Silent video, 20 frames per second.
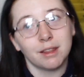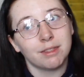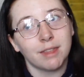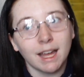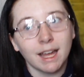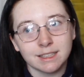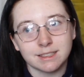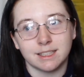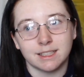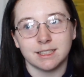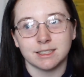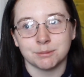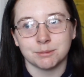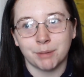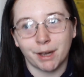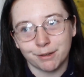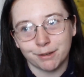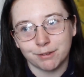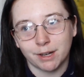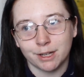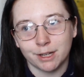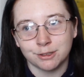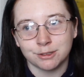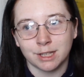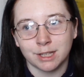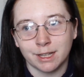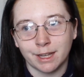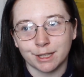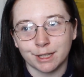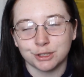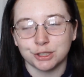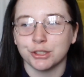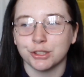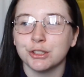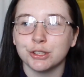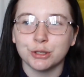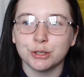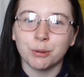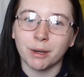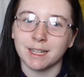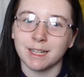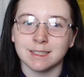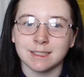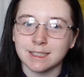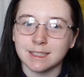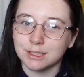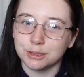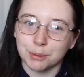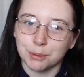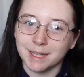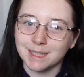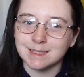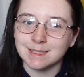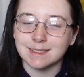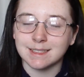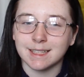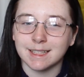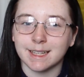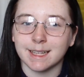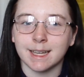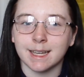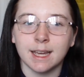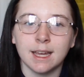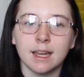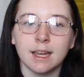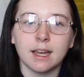that is my vinyl collection 2020.